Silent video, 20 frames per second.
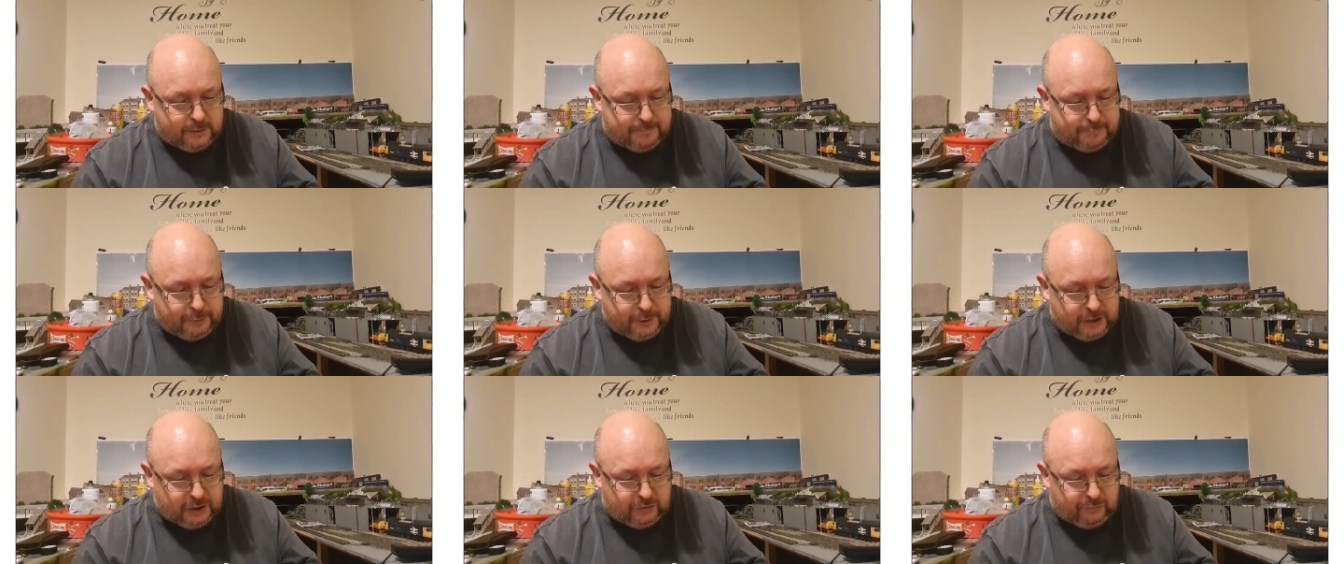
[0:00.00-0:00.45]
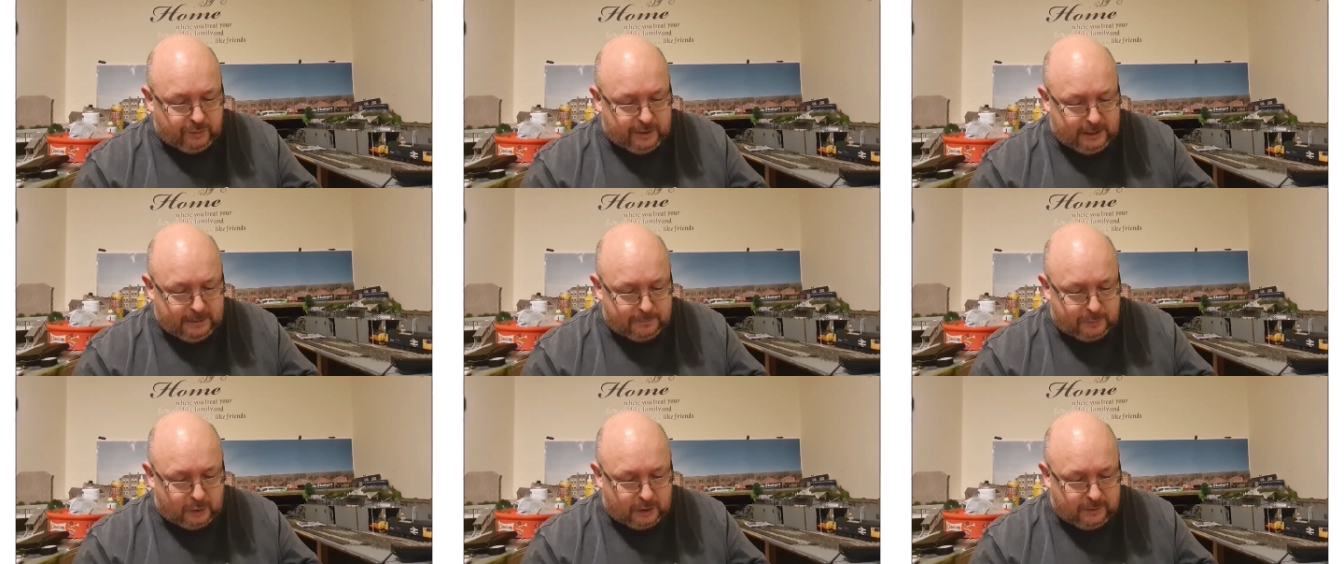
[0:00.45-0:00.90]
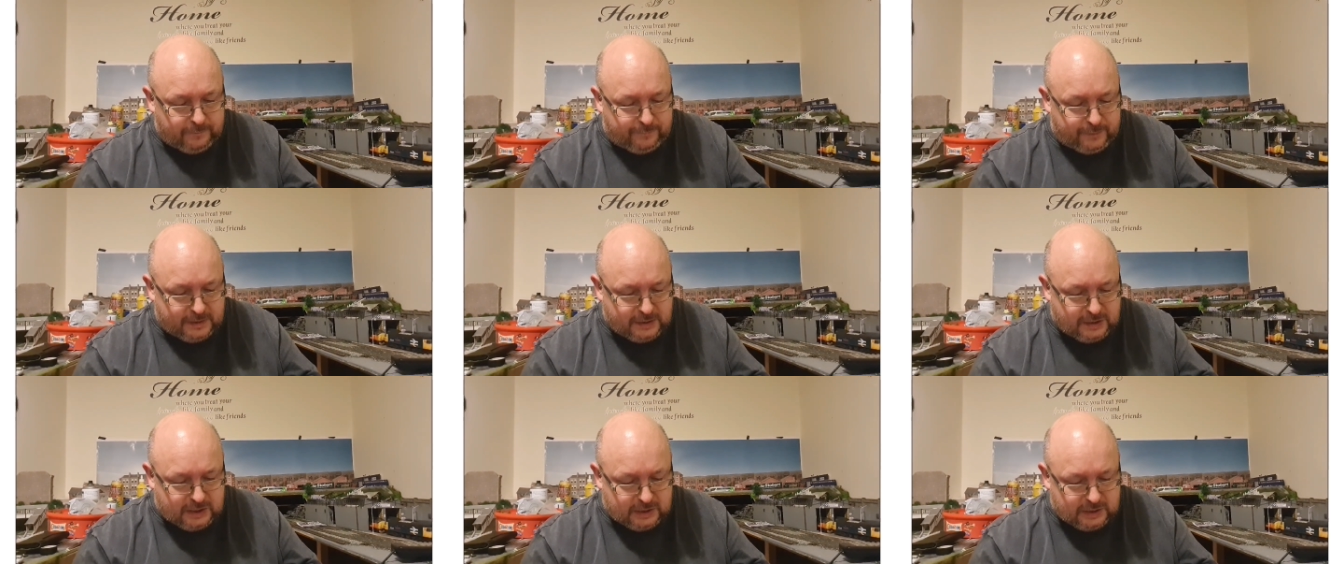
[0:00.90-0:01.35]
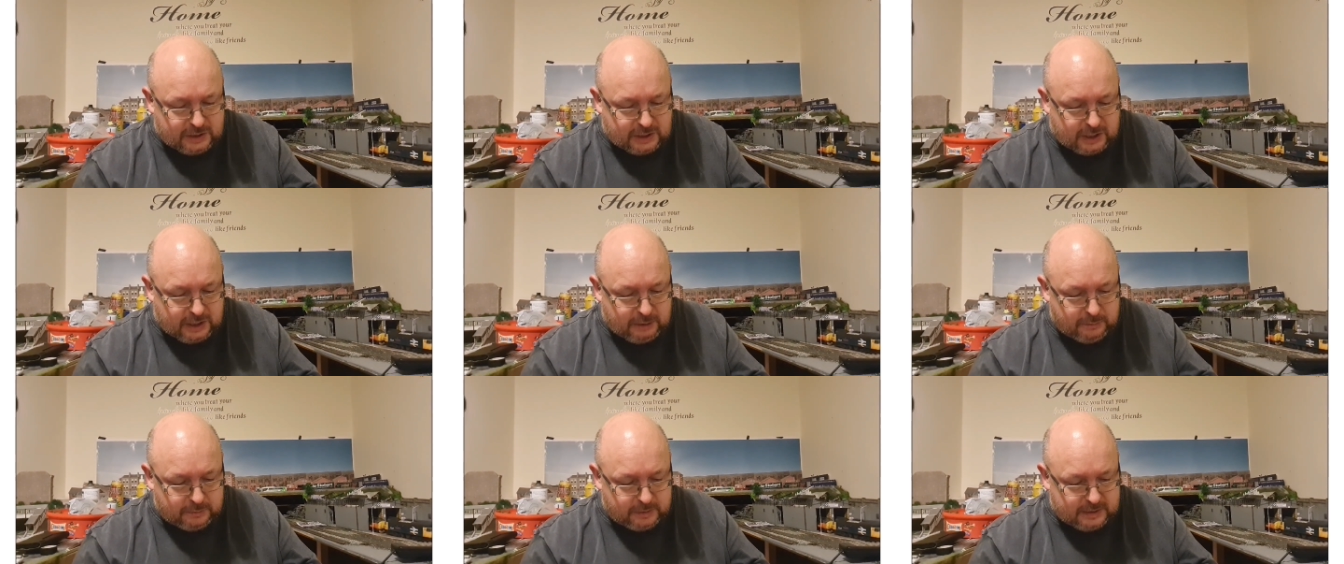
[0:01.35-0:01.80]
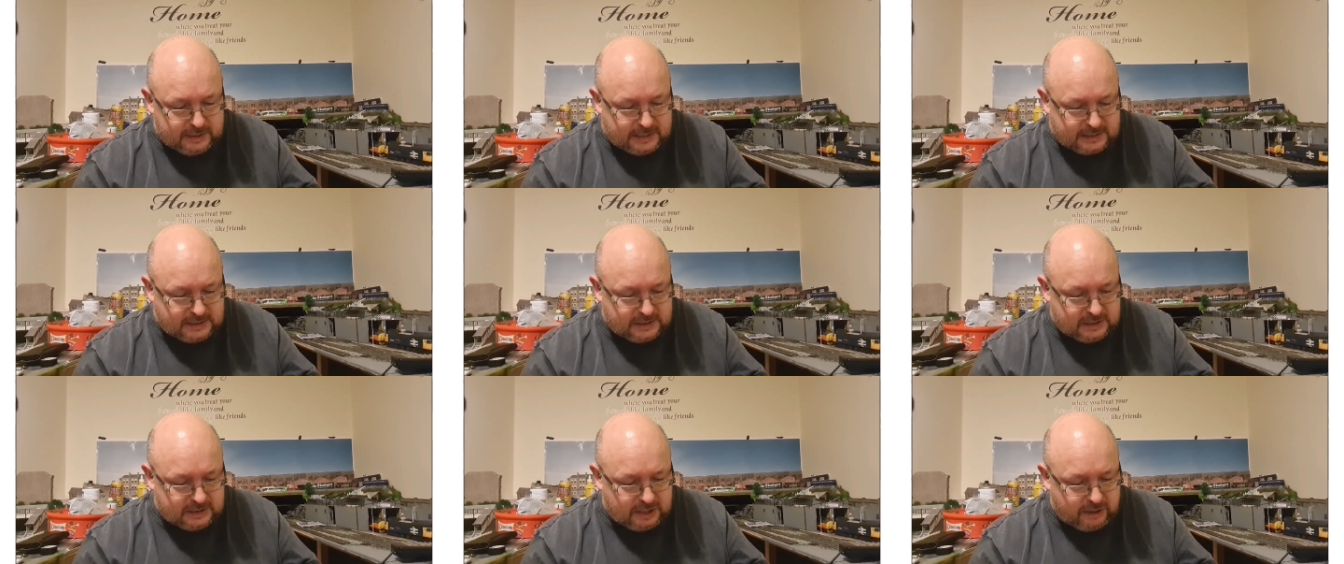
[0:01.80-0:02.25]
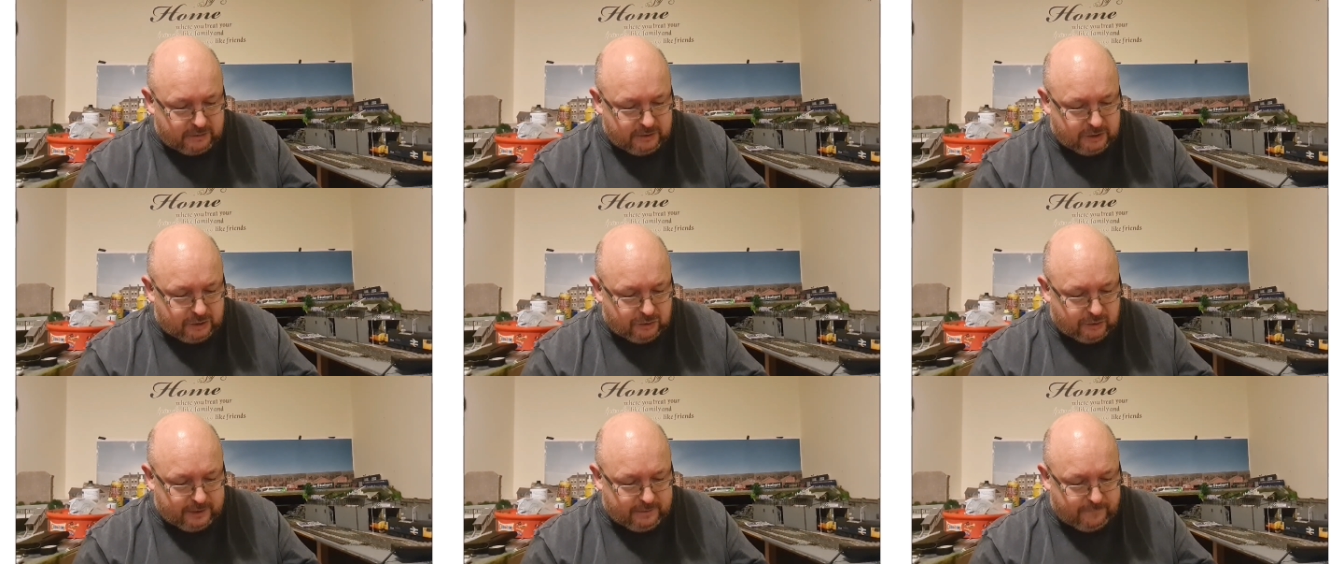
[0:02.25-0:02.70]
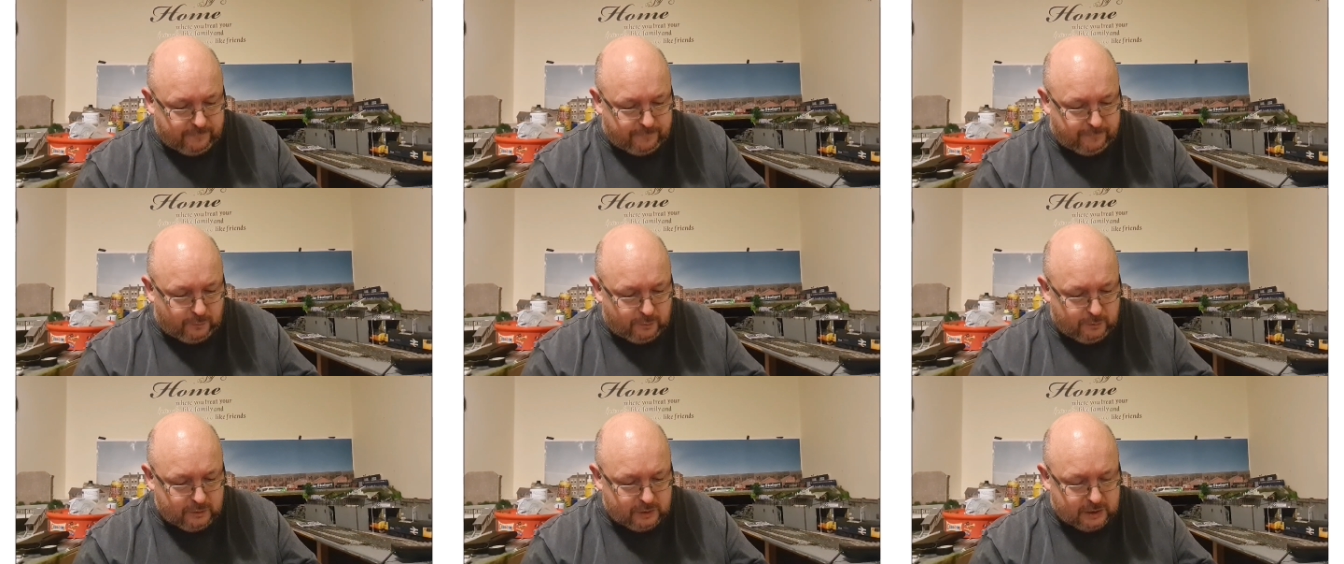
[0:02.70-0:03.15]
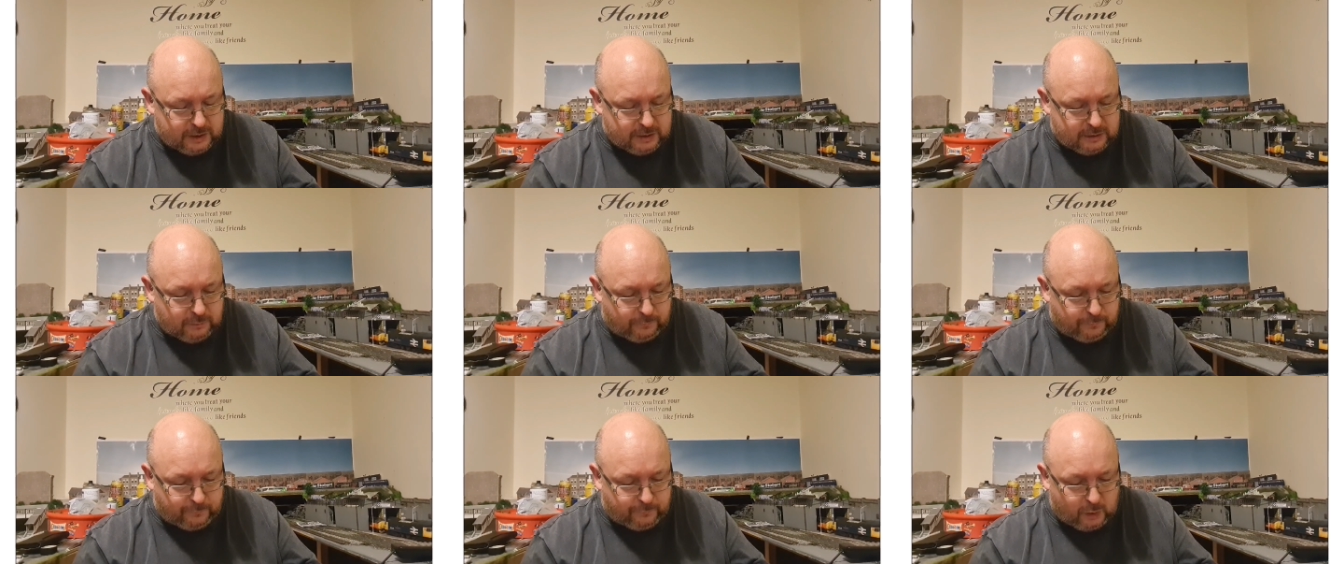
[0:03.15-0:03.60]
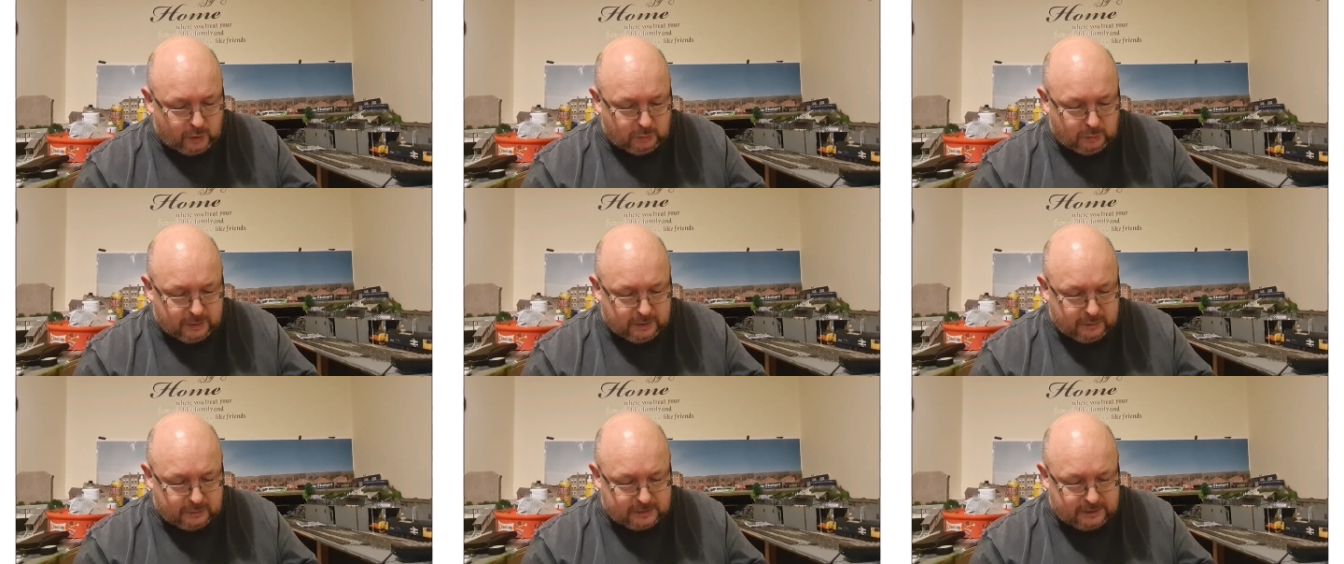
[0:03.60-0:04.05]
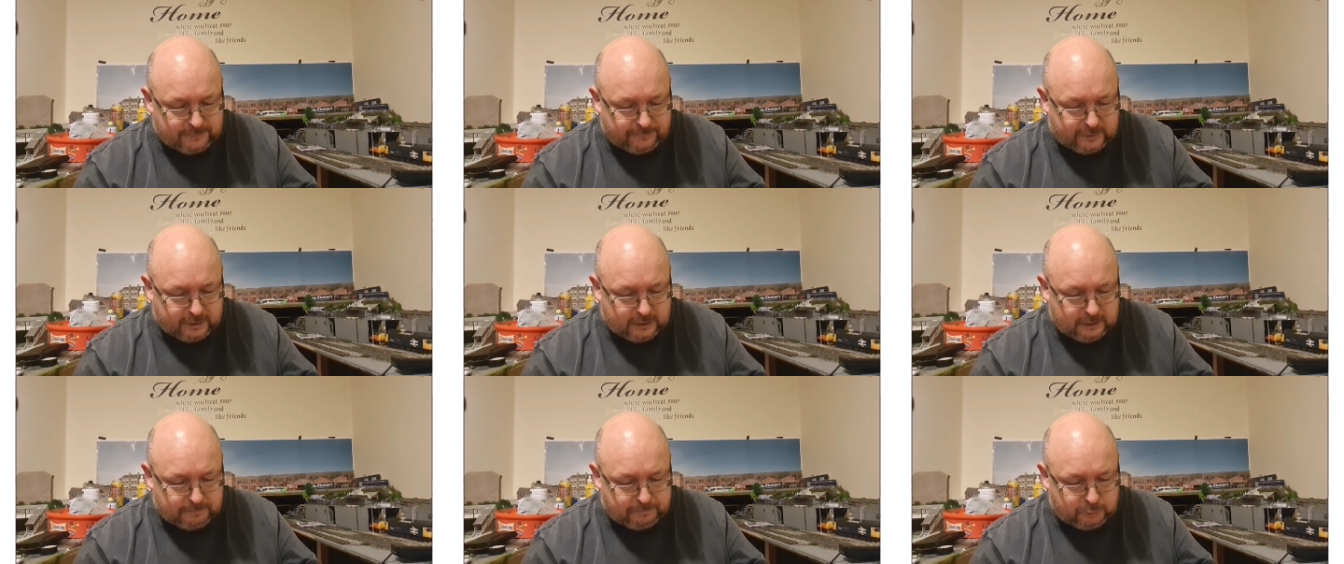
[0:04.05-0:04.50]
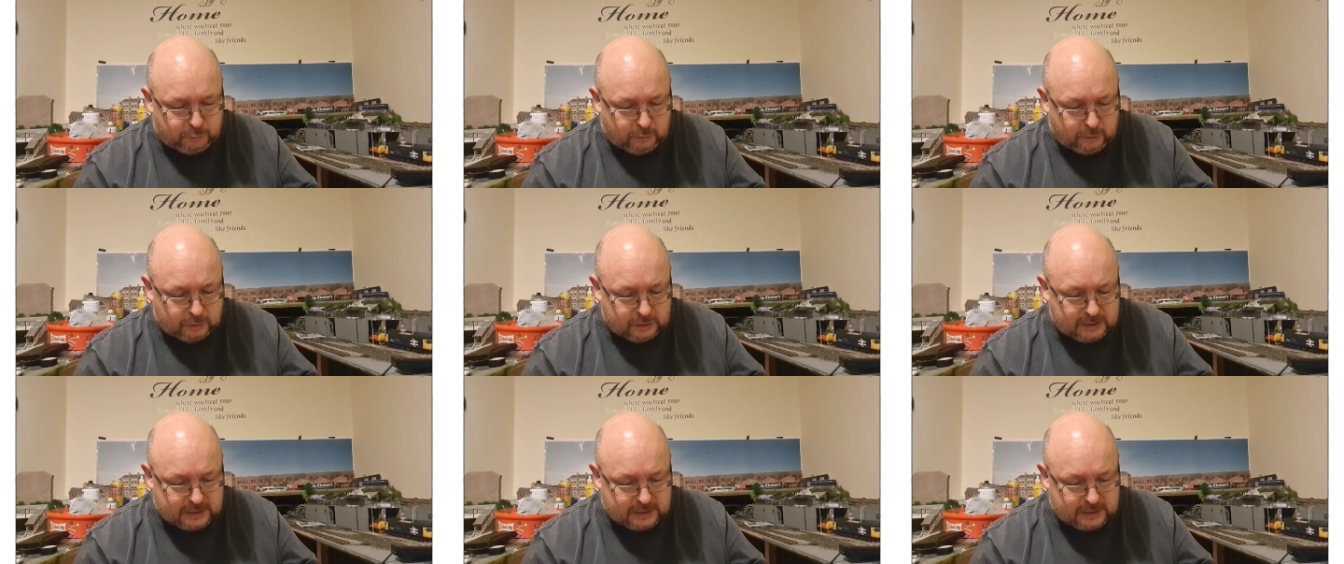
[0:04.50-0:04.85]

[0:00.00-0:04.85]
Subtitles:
The British Rail Board eventually secured the necessary treating funding following difficult